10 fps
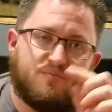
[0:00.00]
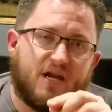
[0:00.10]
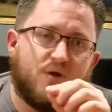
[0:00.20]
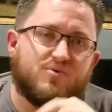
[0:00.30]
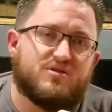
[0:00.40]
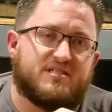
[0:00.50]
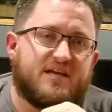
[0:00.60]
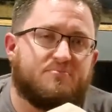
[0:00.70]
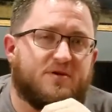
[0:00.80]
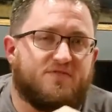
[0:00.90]
but I will
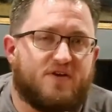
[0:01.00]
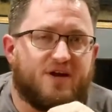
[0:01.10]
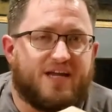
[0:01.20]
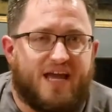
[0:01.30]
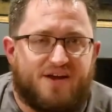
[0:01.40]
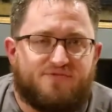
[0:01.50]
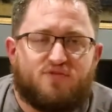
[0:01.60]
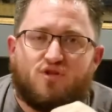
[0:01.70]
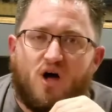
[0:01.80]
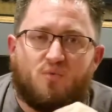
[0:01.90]
say be very
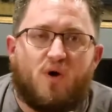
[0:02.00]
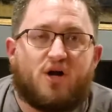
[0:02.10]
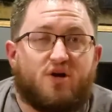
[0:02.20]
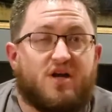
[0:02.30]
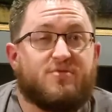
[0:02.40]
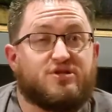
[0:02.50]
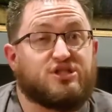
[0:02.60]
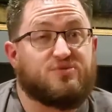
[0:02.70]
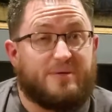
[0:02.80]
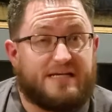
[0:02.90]
careful on what creamers
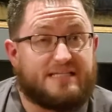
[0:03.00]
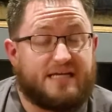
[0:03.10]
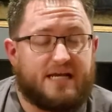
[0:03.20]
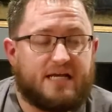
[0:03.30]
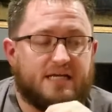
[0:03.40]
you're mixing.